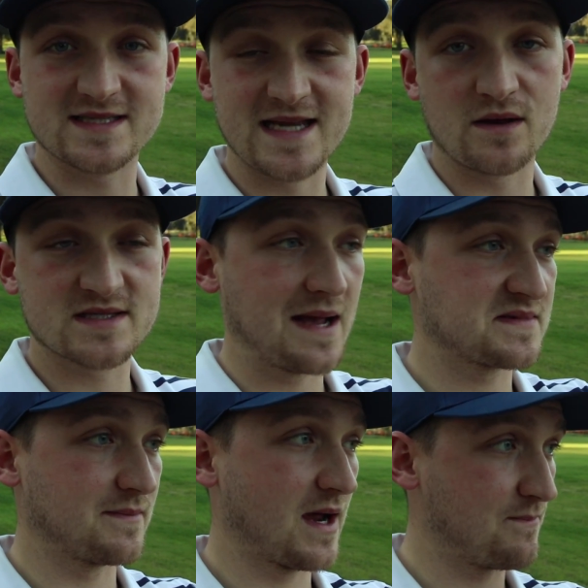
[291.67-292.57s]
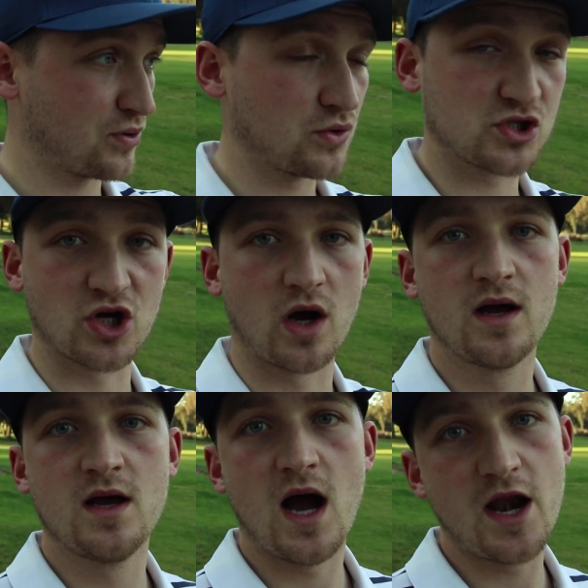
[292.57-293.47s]
It's now time to hit my approach shot
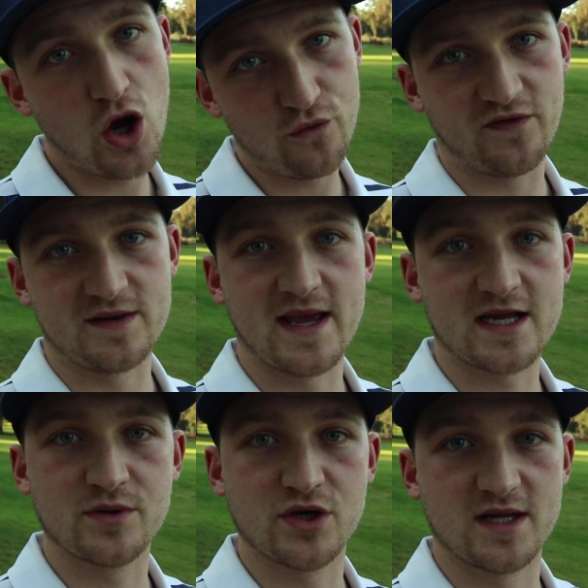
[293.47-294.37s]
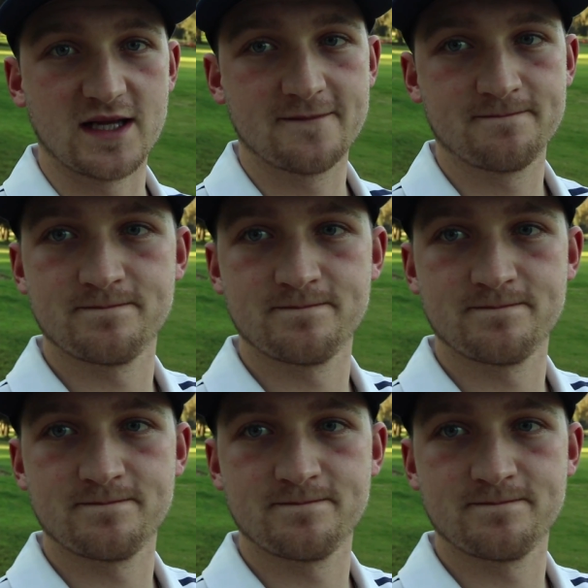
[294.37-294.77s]
and hopefully make a birdie.